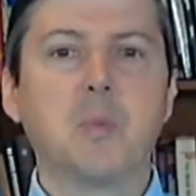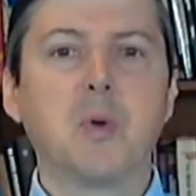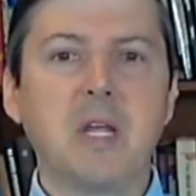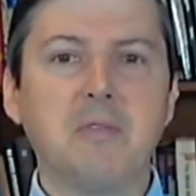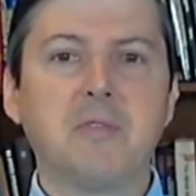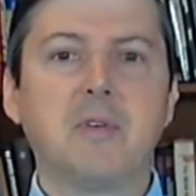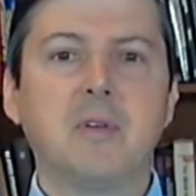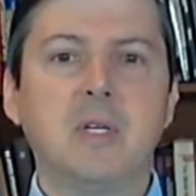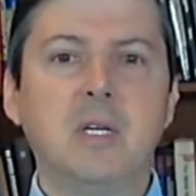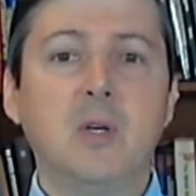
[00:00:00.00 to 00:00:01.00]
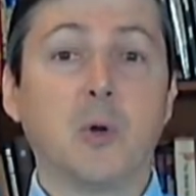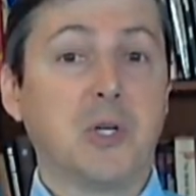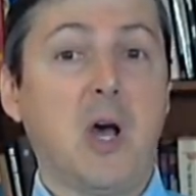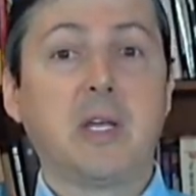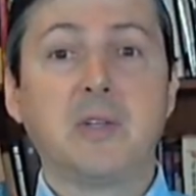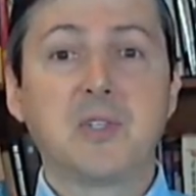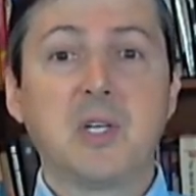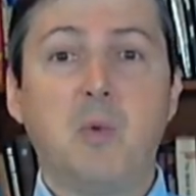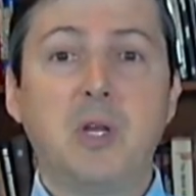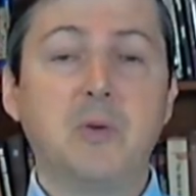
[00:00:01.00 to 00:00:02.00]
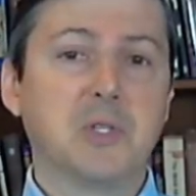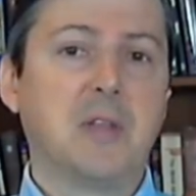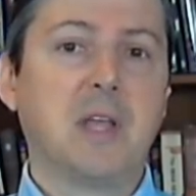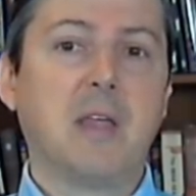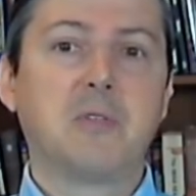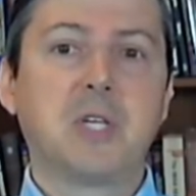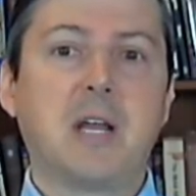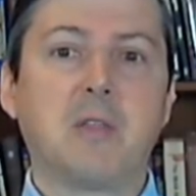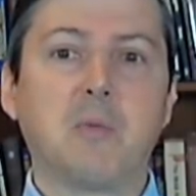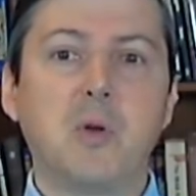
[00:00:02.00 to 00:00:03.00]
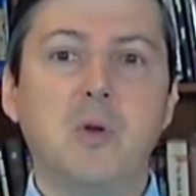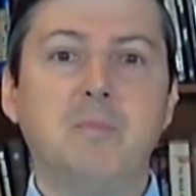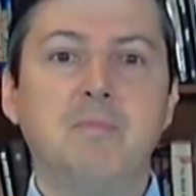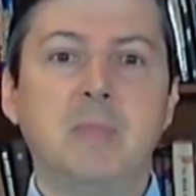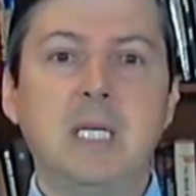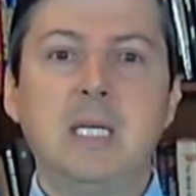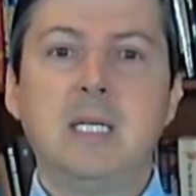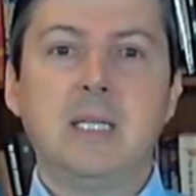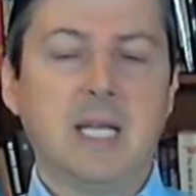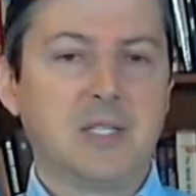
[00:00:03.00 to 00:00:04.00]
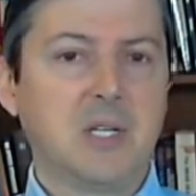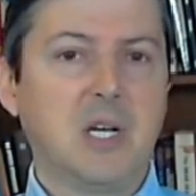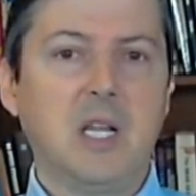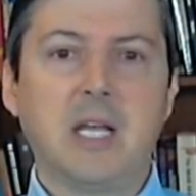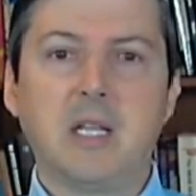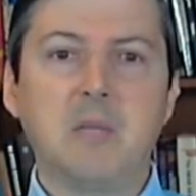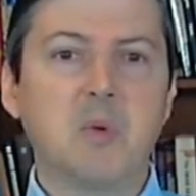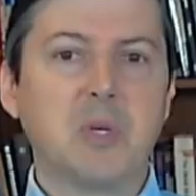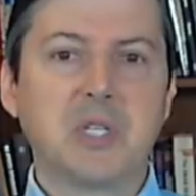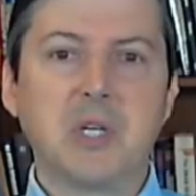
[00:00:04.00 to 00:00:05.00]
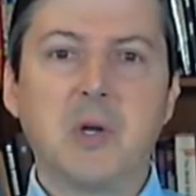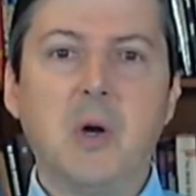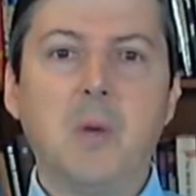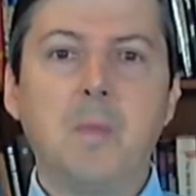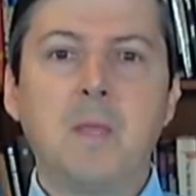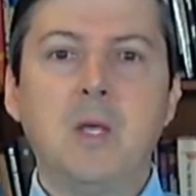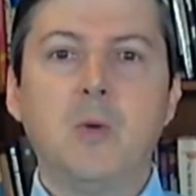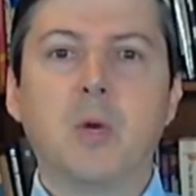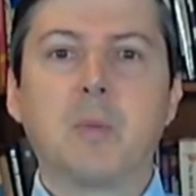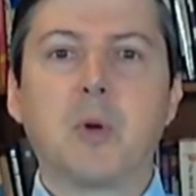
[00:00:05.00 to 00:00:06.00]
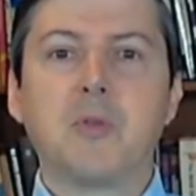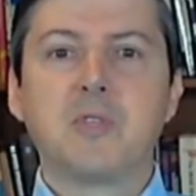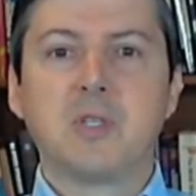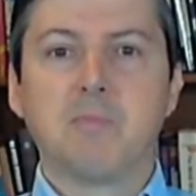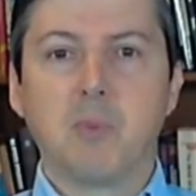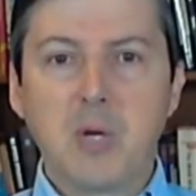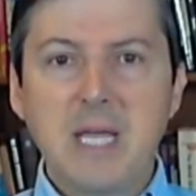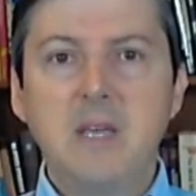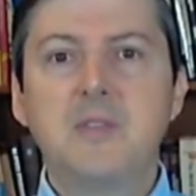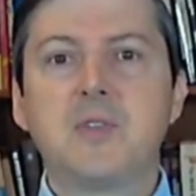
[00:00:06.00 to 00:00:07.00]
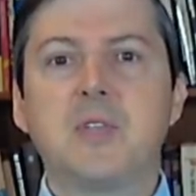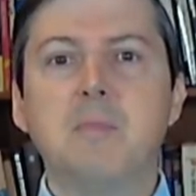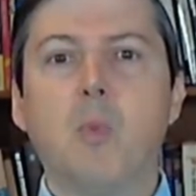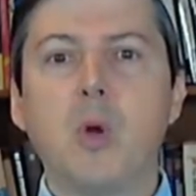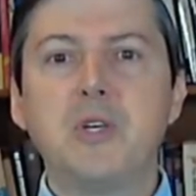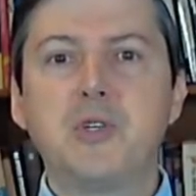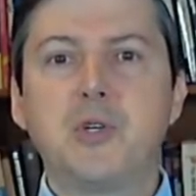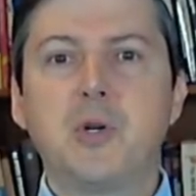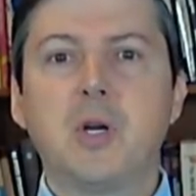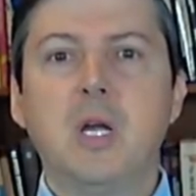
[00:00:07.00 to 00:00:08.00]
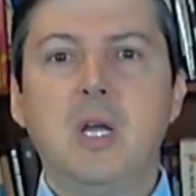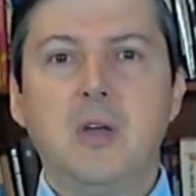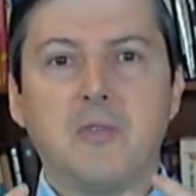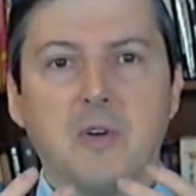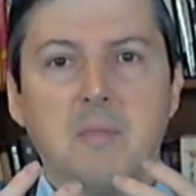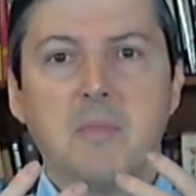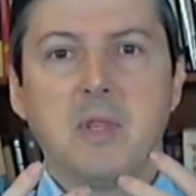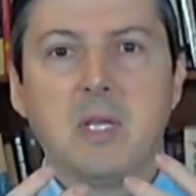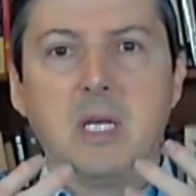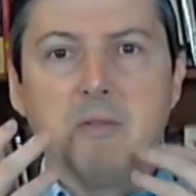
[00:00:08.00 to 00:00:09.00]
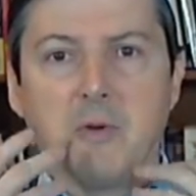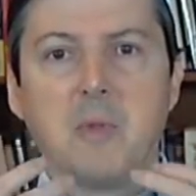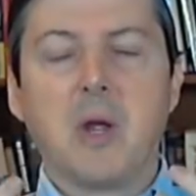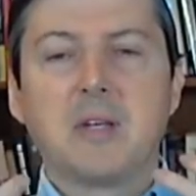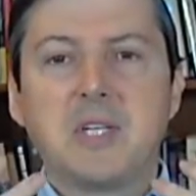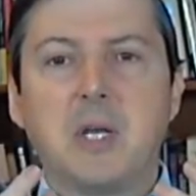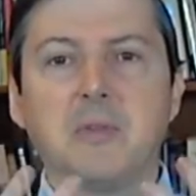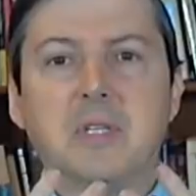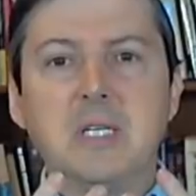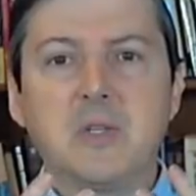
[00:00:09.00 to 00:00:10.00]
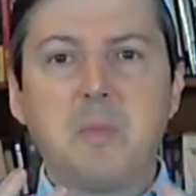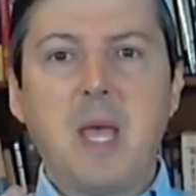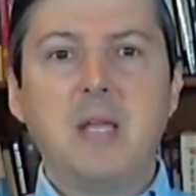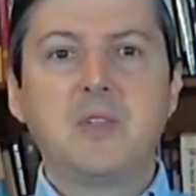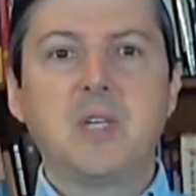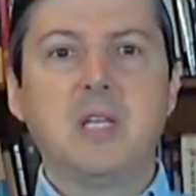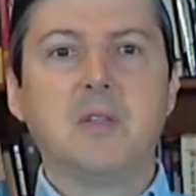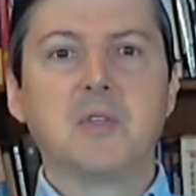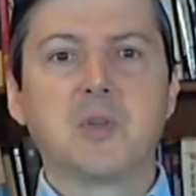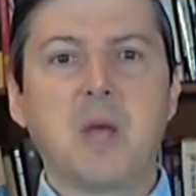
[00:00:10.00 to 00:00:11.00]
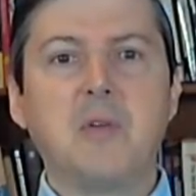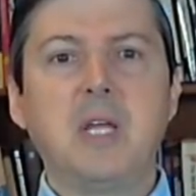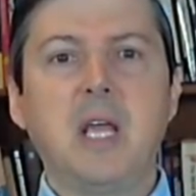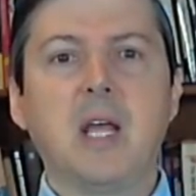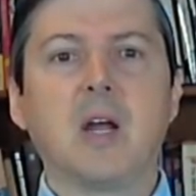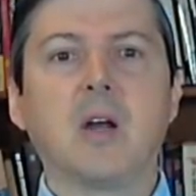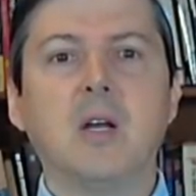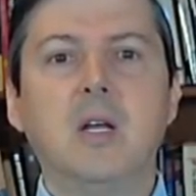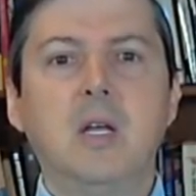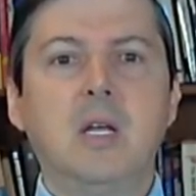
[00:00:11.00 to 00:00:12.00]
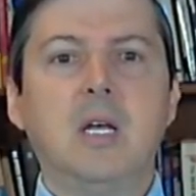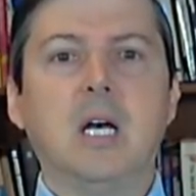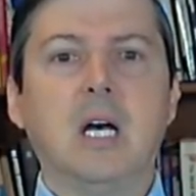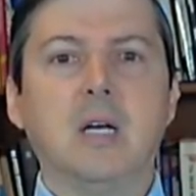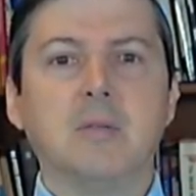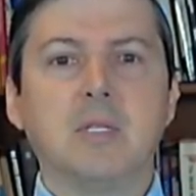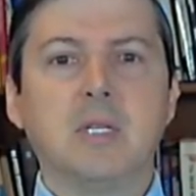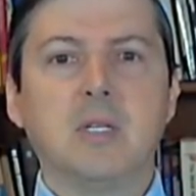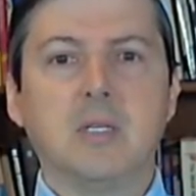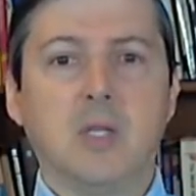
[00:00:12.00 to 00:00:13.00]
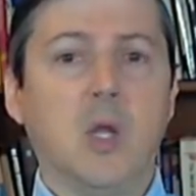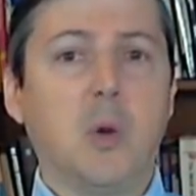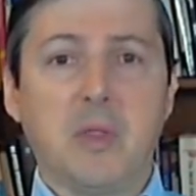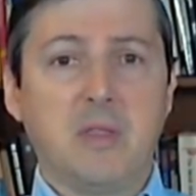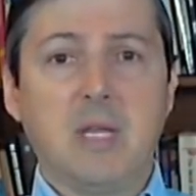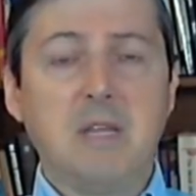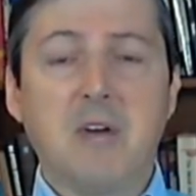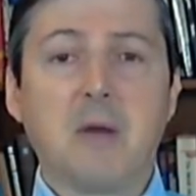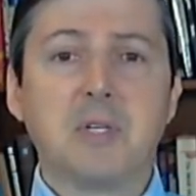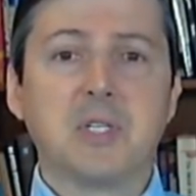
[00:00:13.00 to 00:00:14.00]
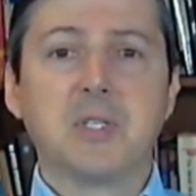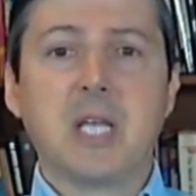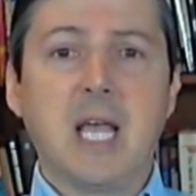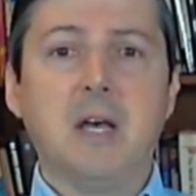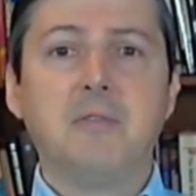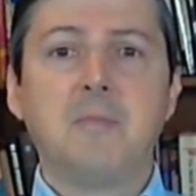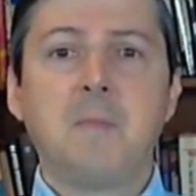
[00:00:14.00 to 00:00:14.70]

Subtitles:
brief. Or talking to someone who is on the other side of the room, that's not likely to be risky at all. When a person breathes, the moisture from their exhale dissipates into the surrounding air, along with any viruses they have.